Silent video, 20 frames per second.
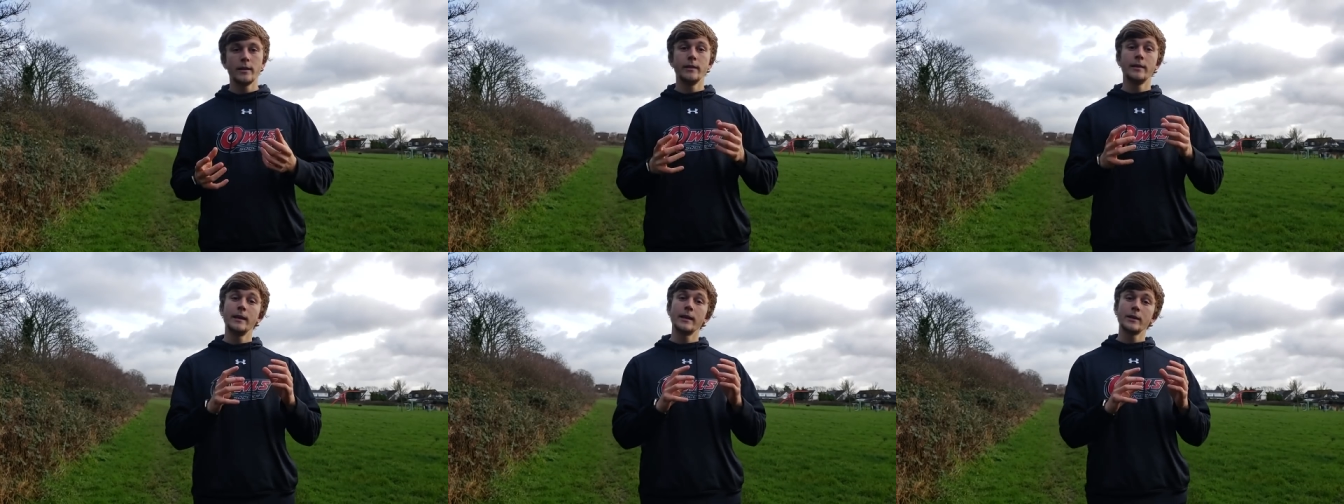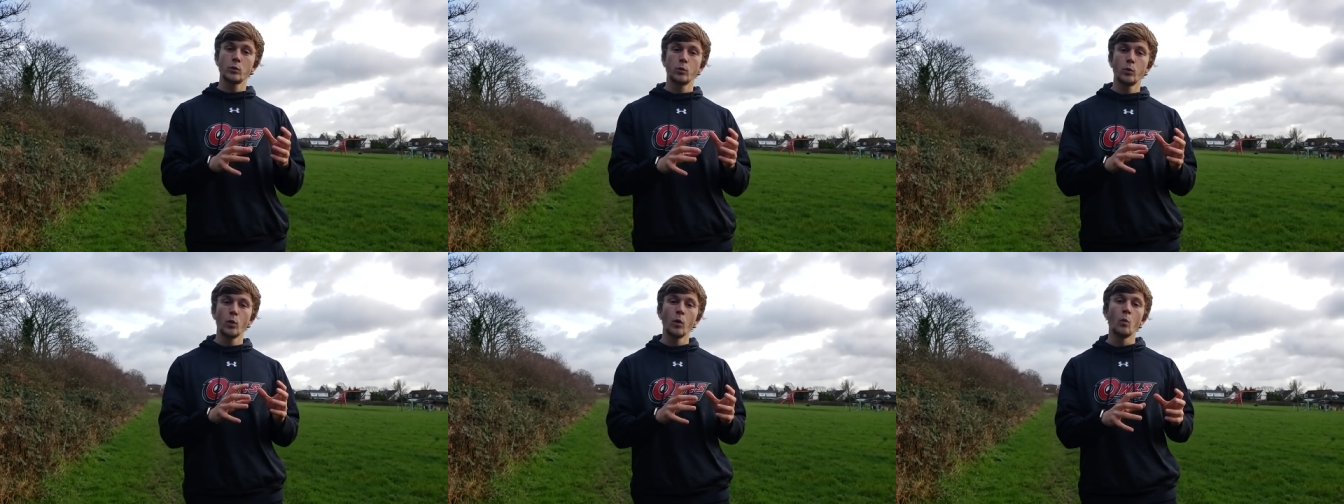
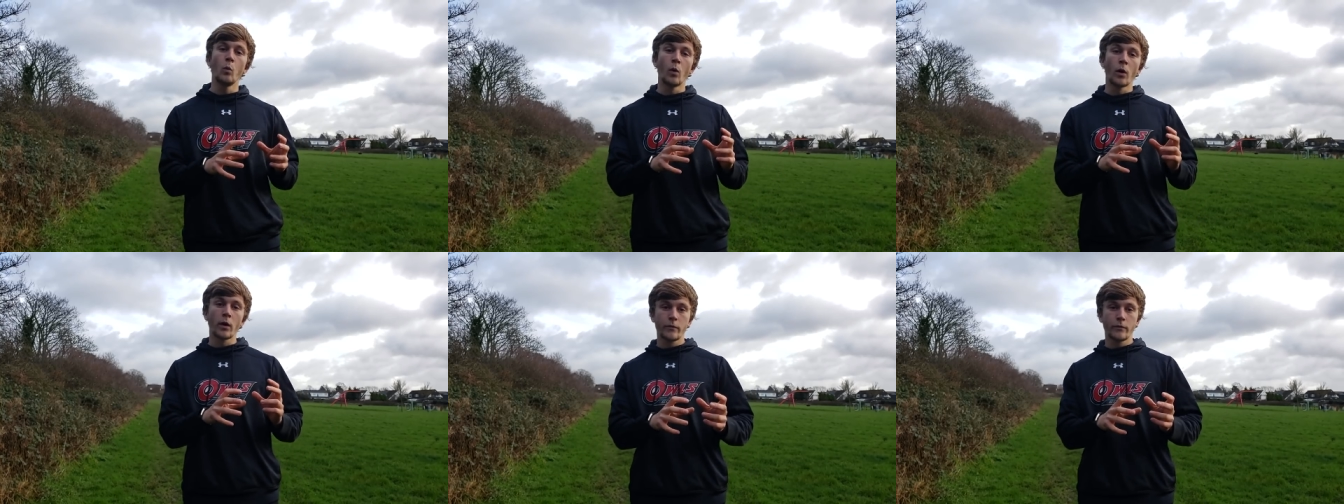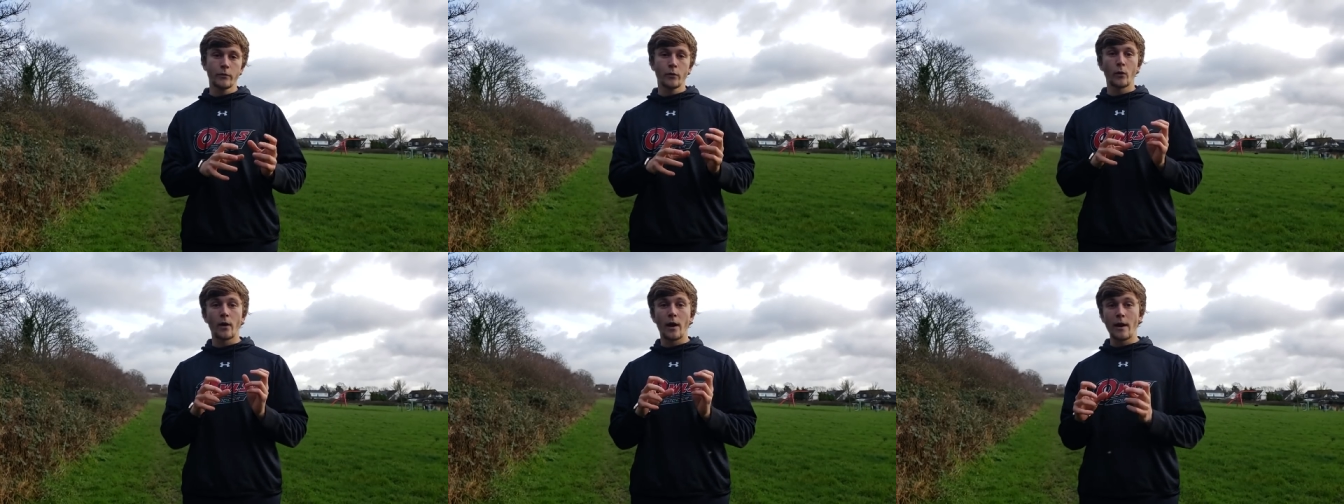This will work
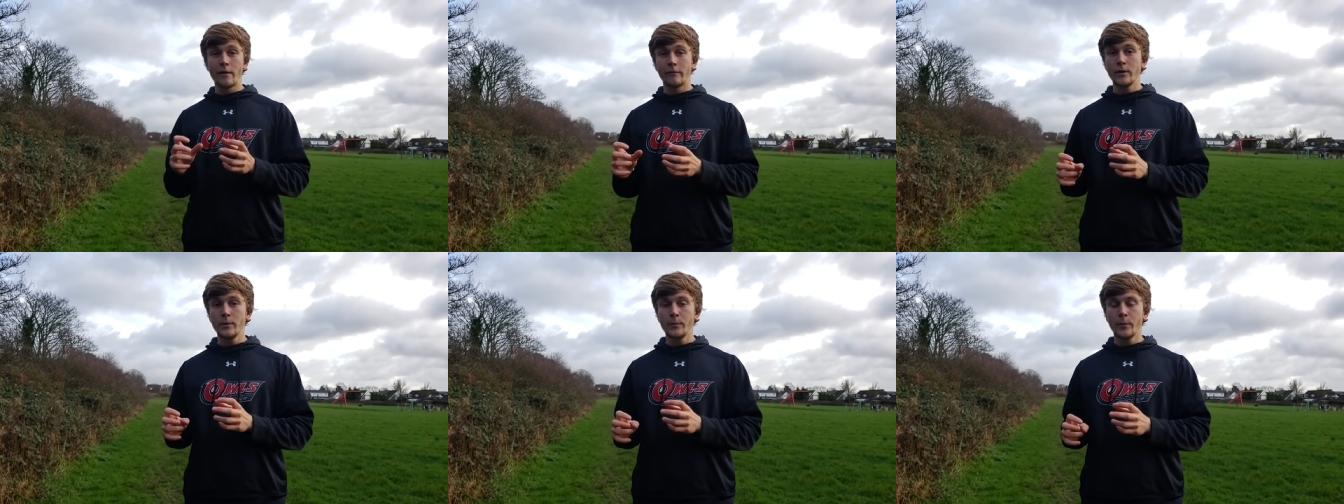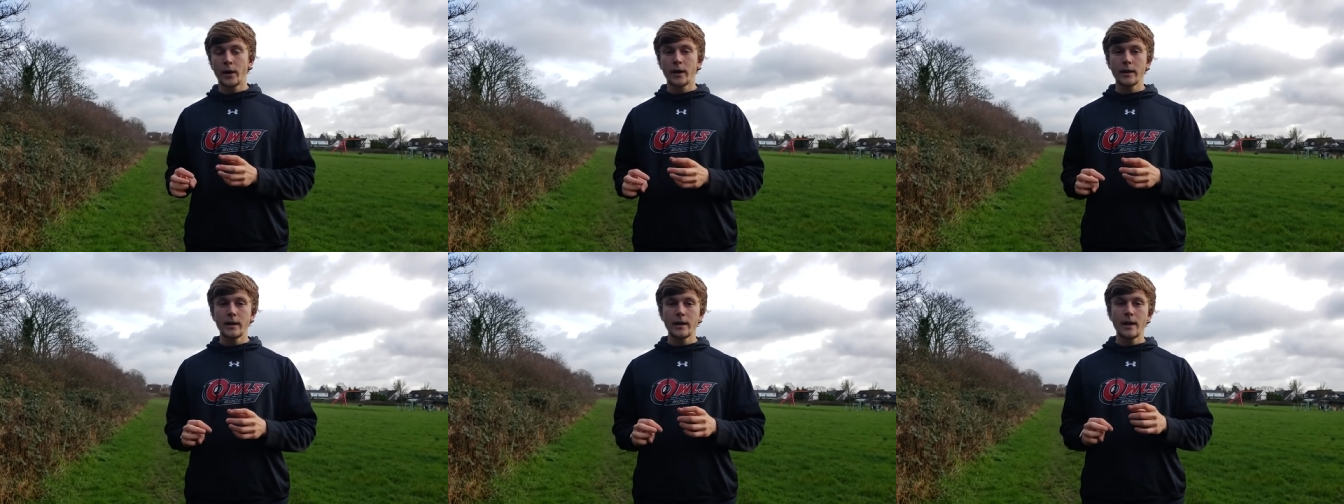for
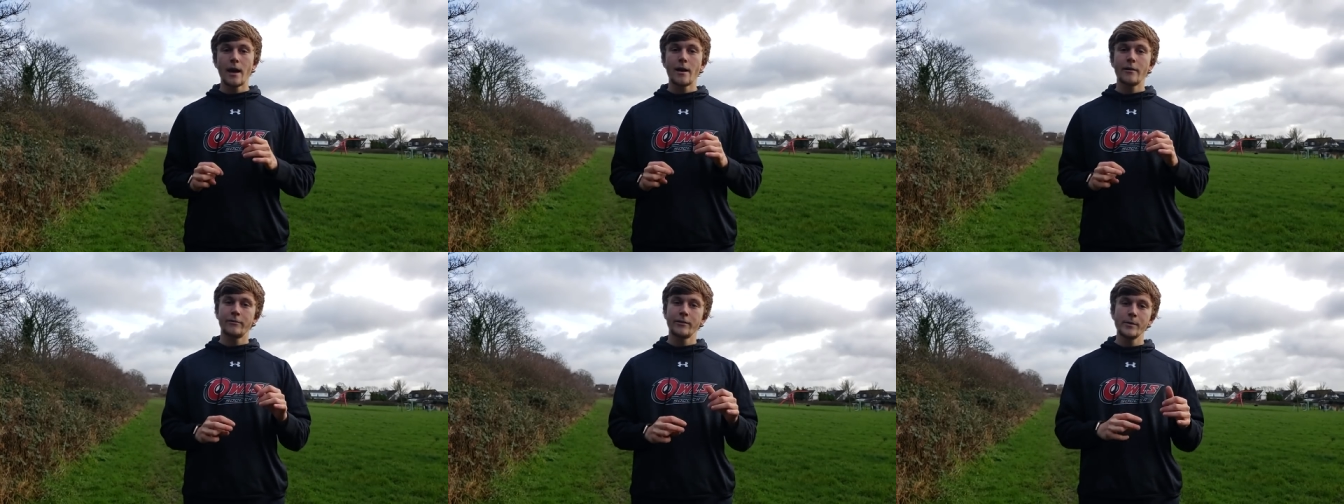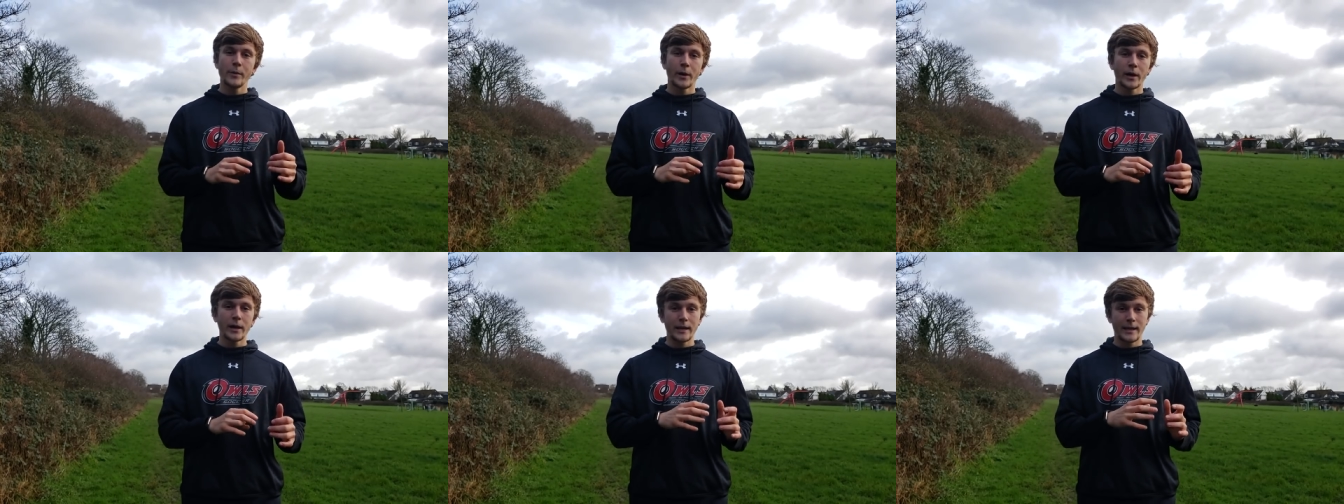everybody.
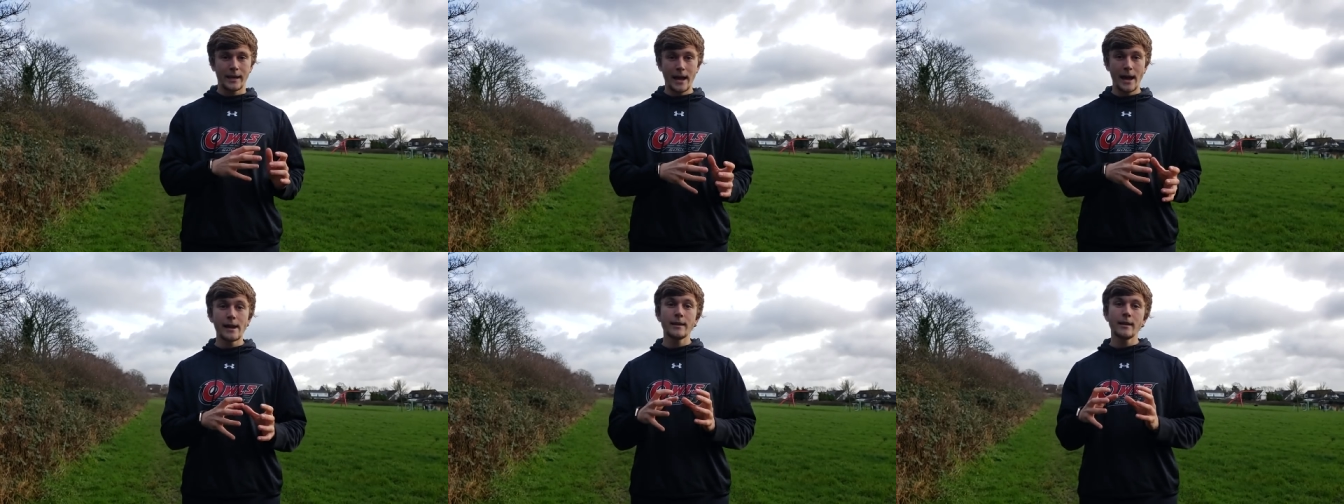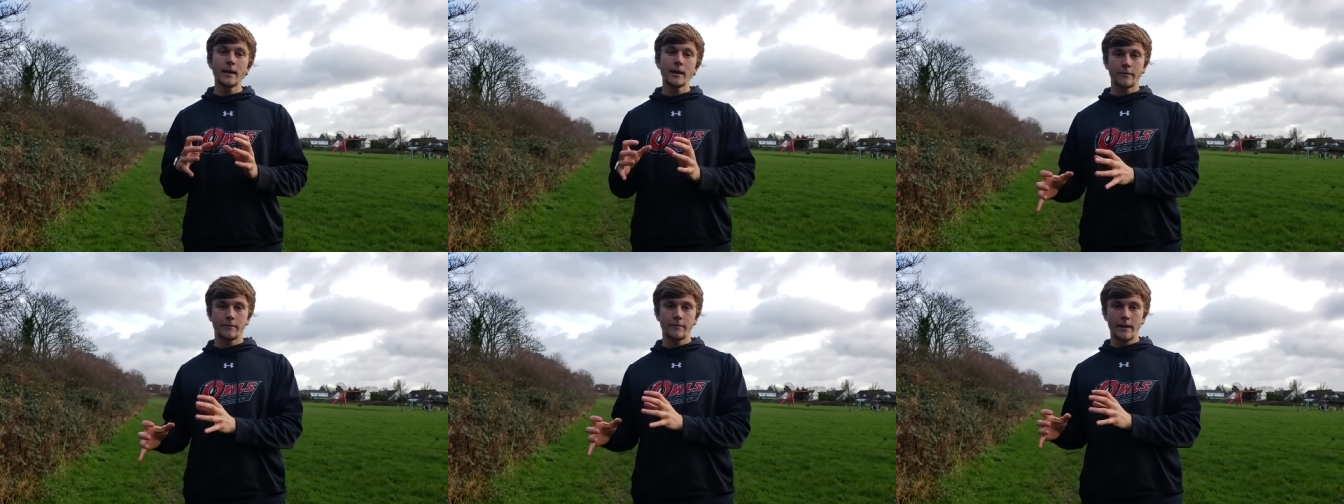Everybody can
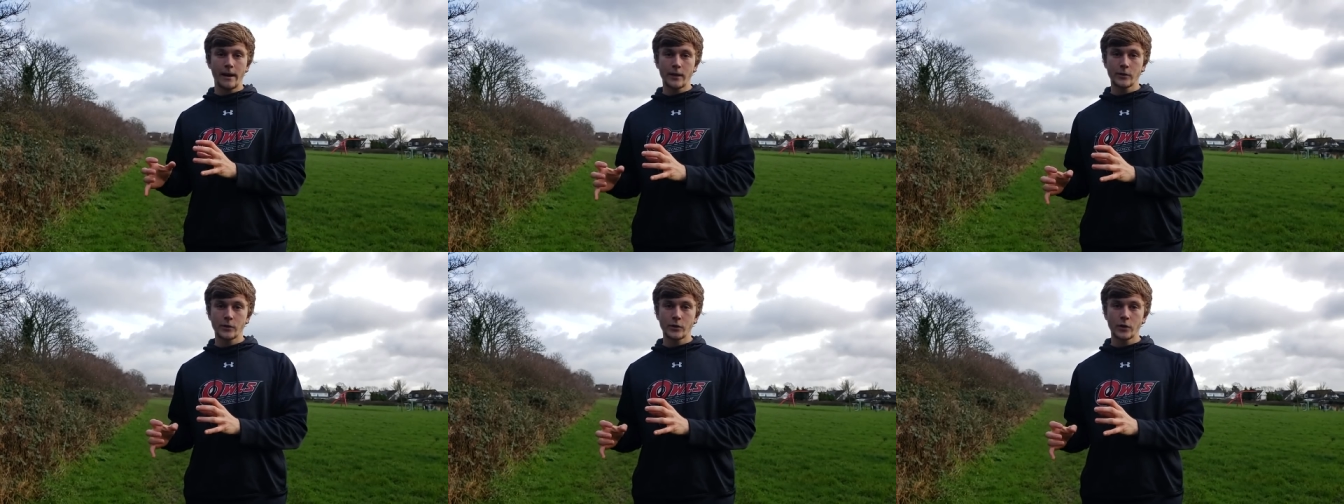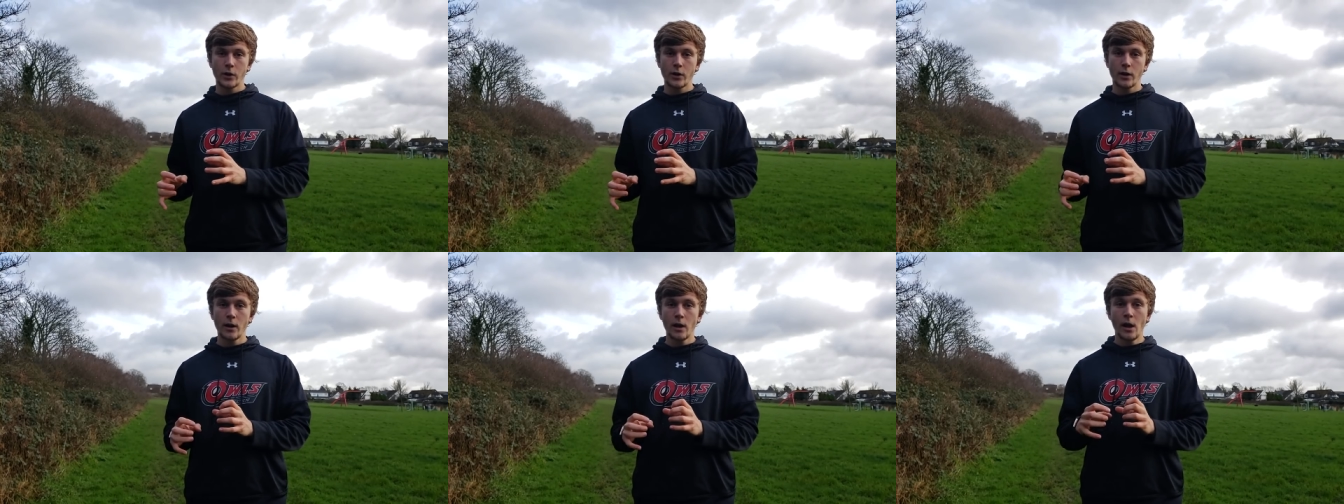get
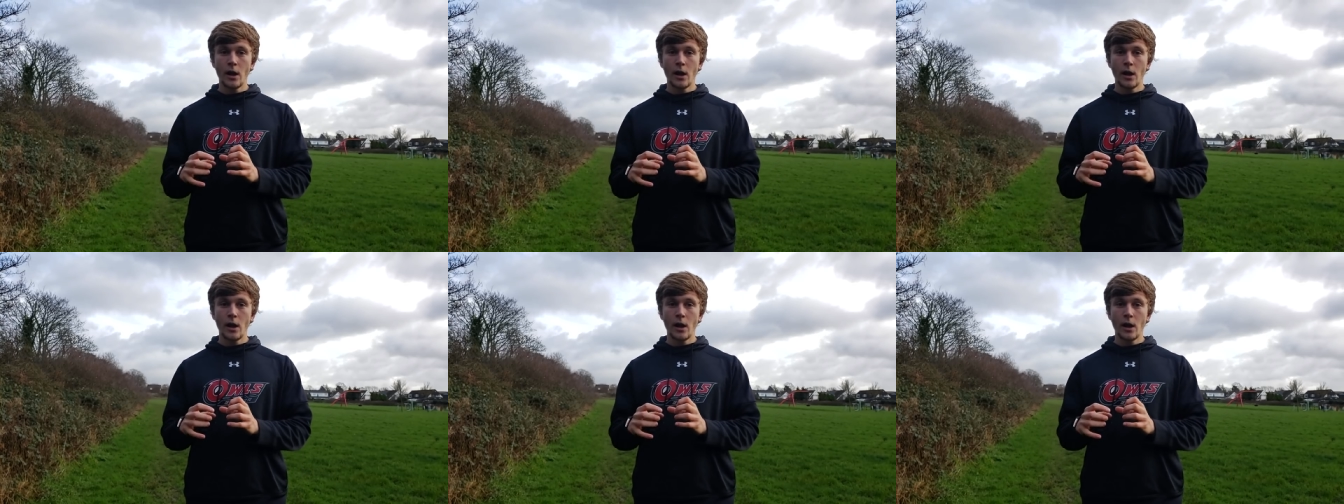faster.